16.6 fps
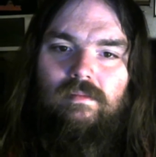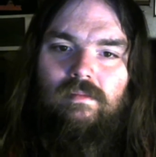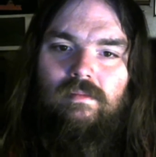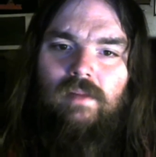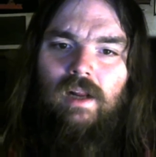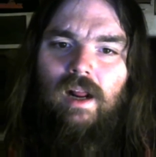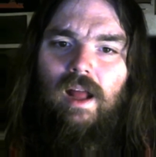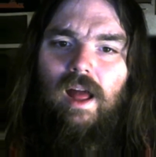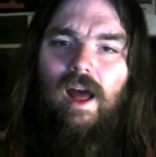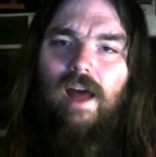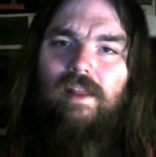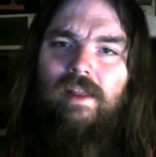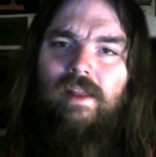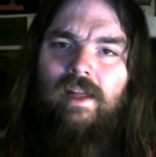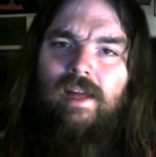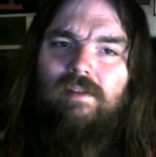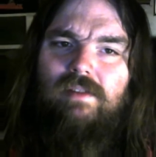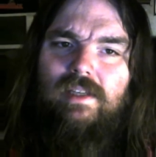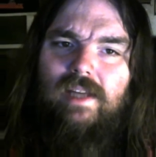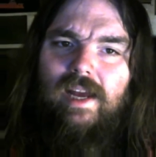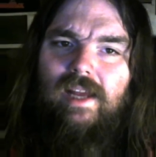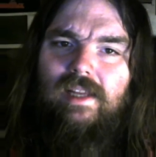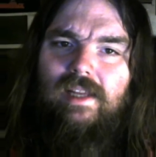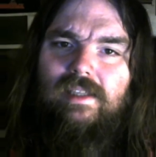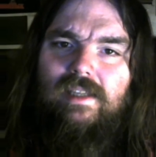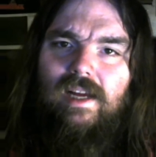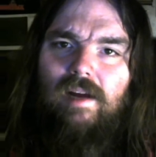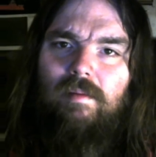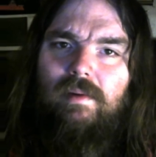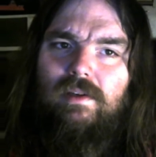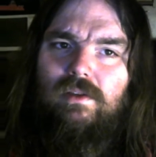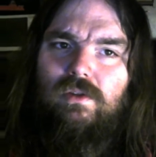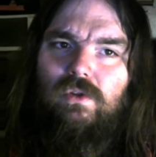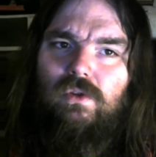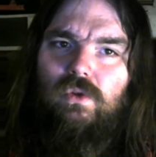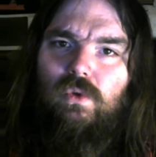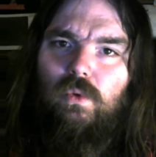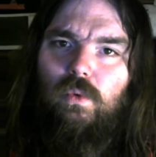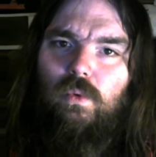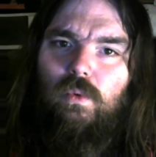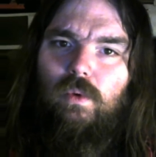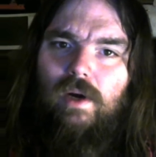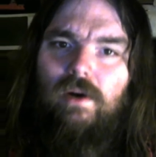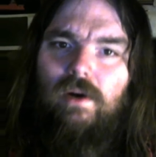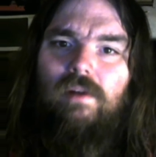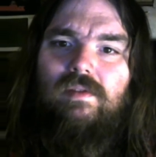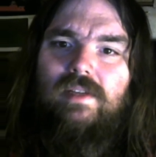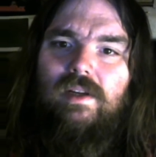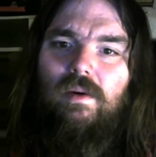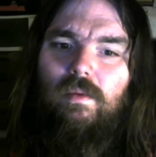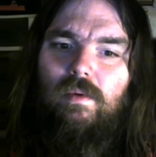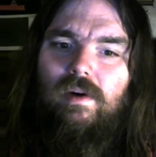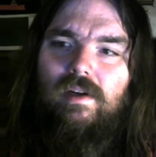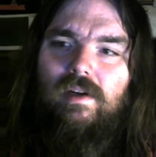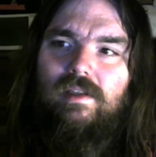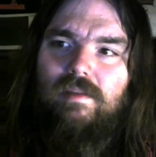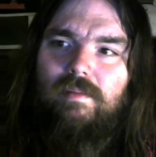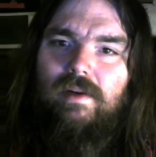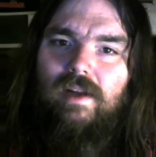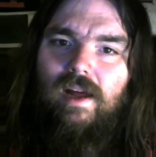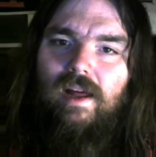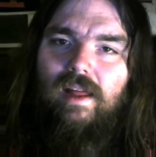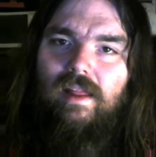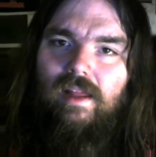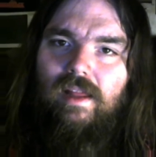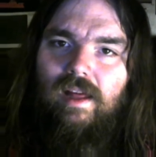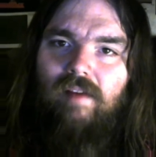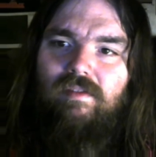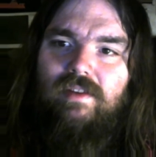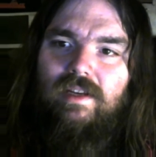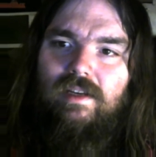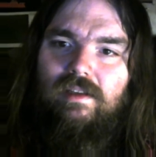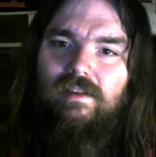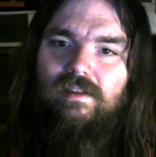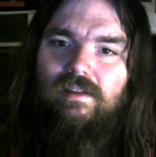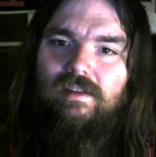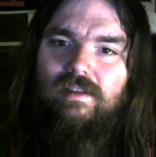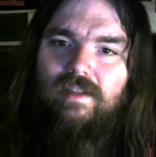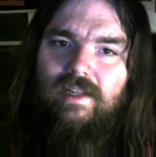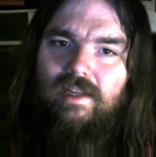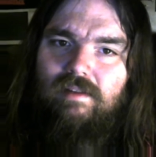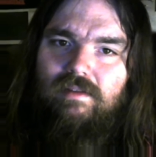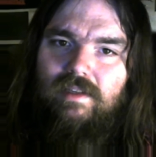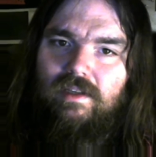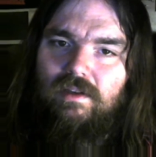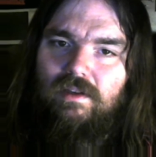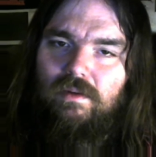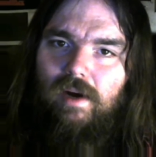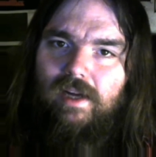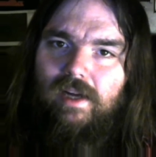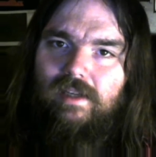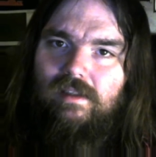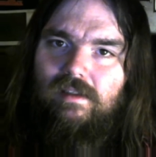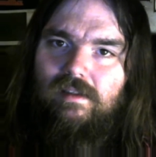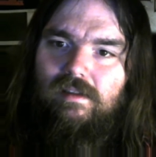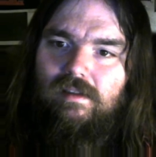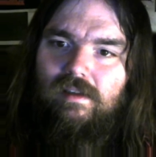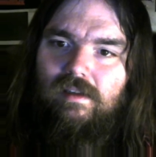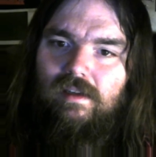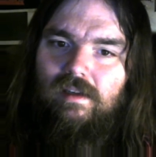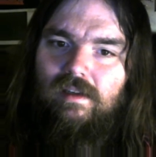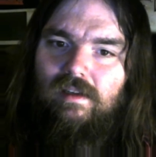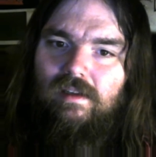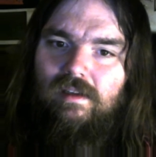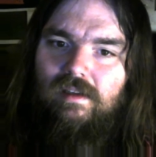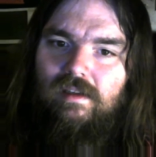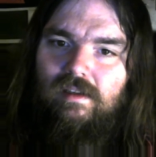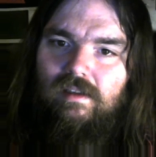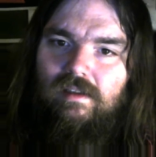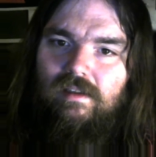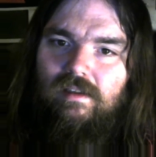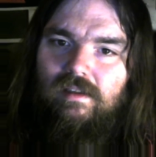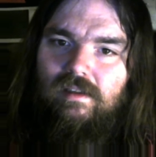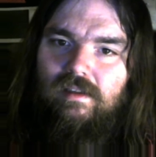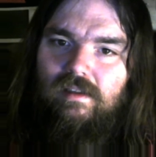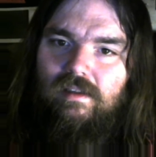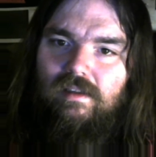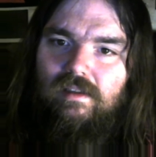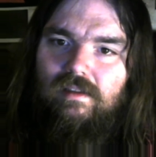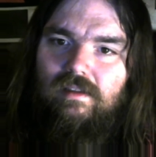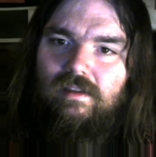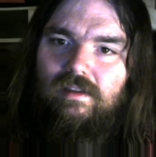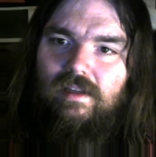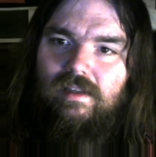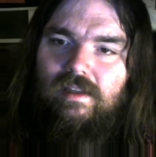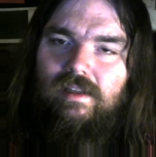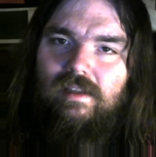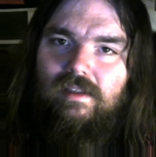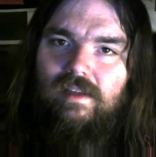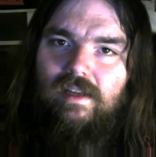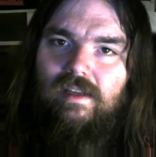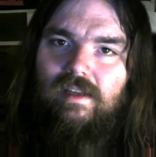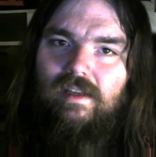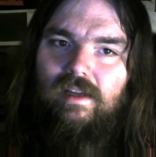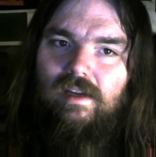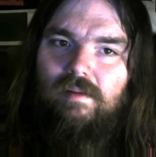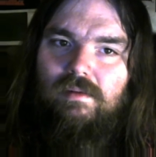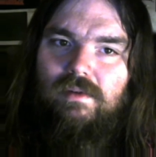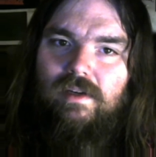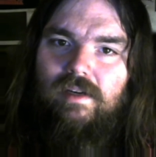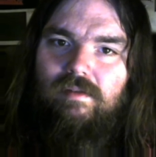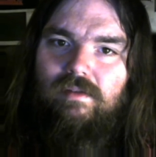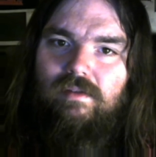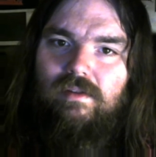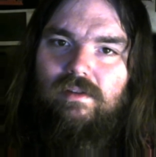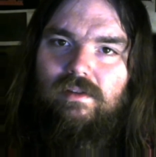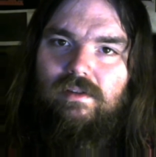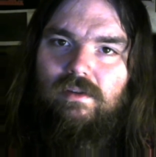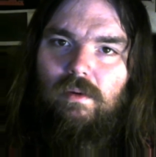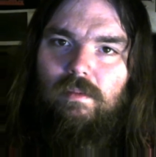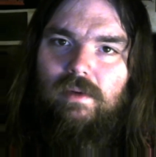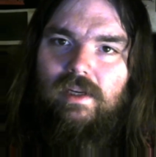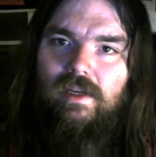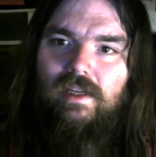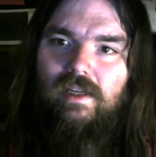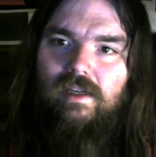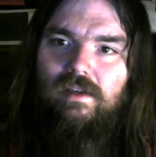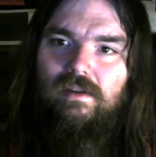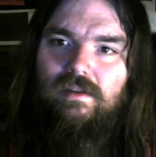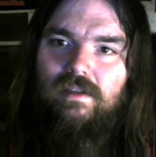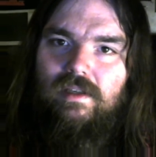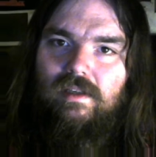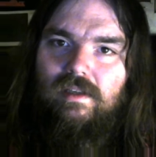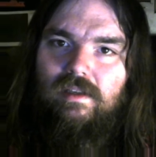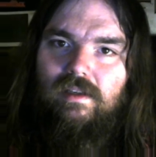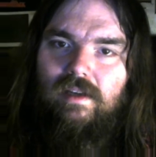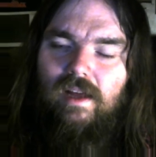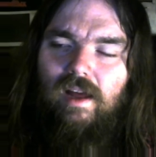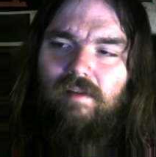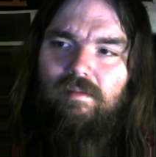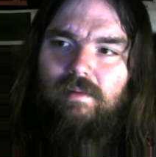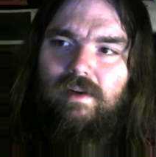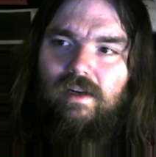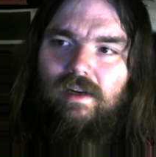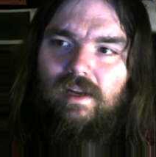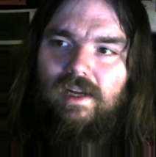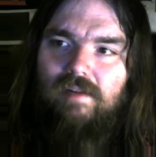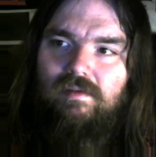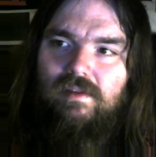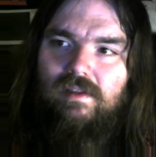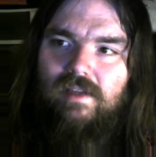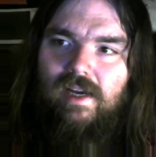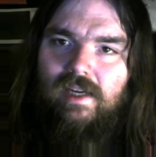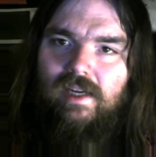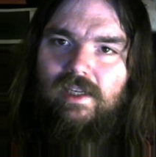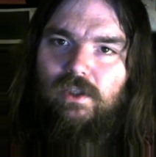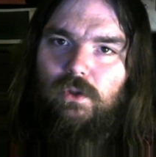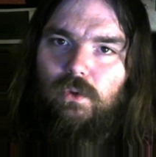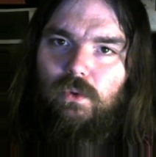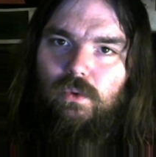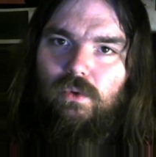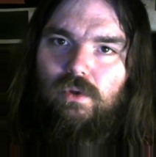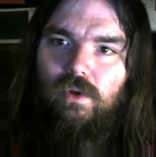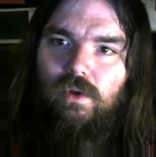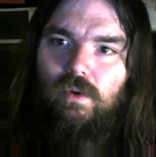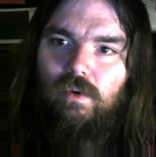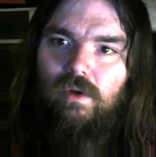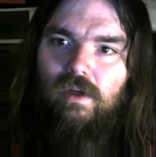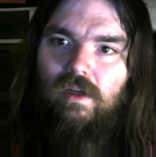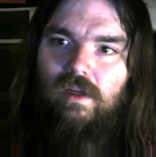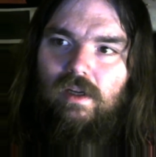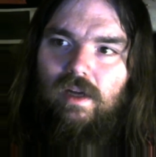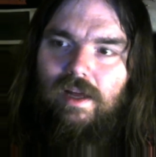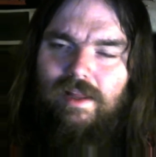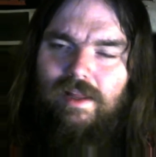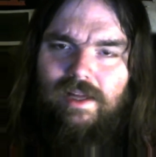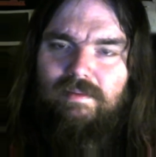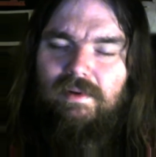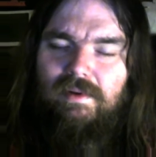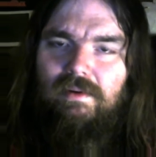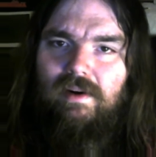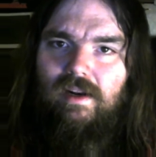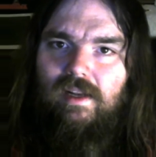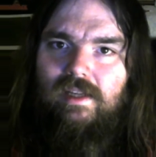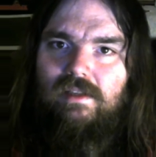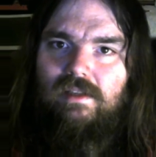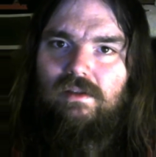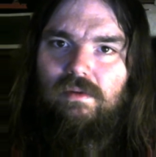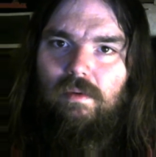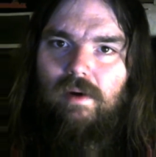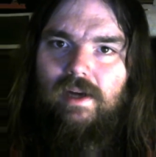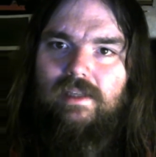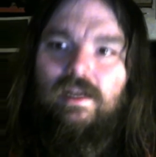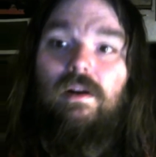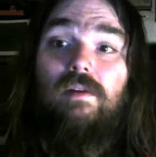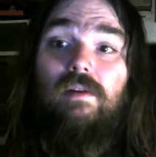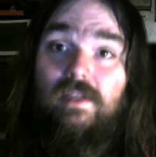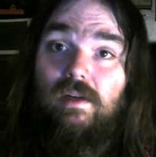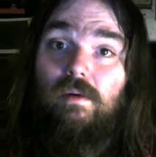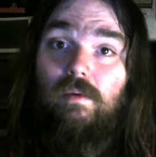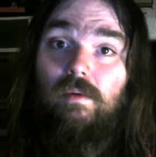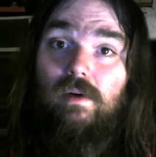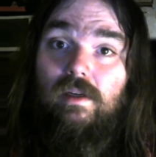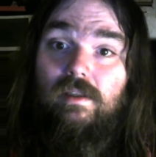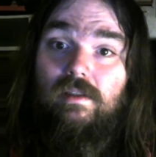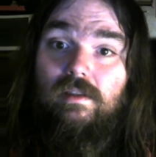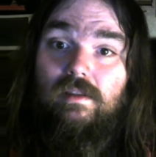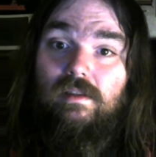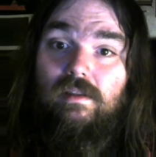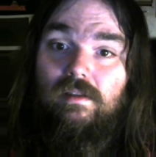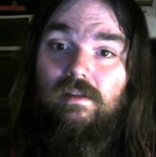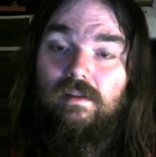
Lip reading: I think I've seen Halley's Comet. I know I've seen it once, but I think I've seen it. I've seen it twice, because I think it comes around every so many years, and yeah, I've been alive since 82, so I think it's been around at least twice. I know I've seen it once,